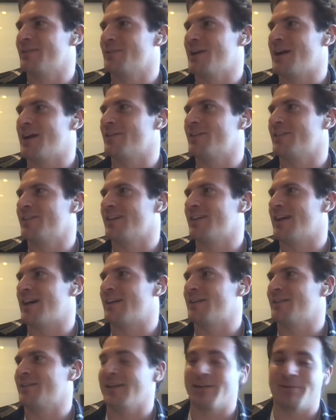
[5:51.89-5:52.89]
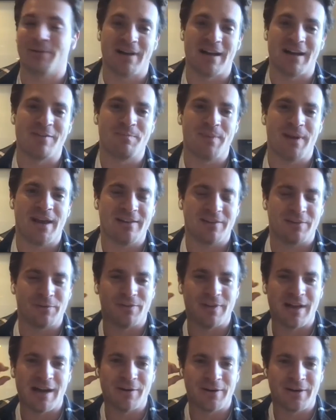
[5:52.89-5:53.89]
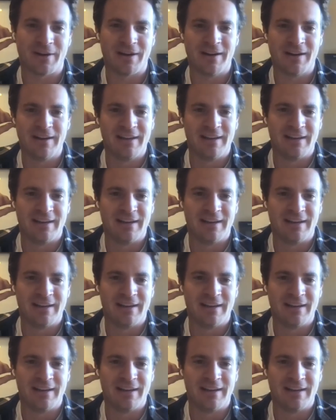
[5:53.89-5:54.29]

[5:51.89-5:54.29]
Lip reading: we obviously had we'd have bags of flour,